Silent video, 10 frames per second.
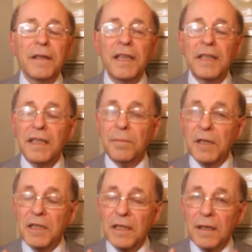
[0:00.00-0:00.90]
then it
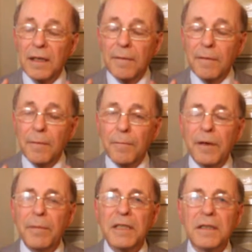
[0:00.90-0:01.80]
means that
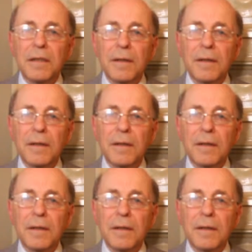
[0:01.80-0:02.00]
we must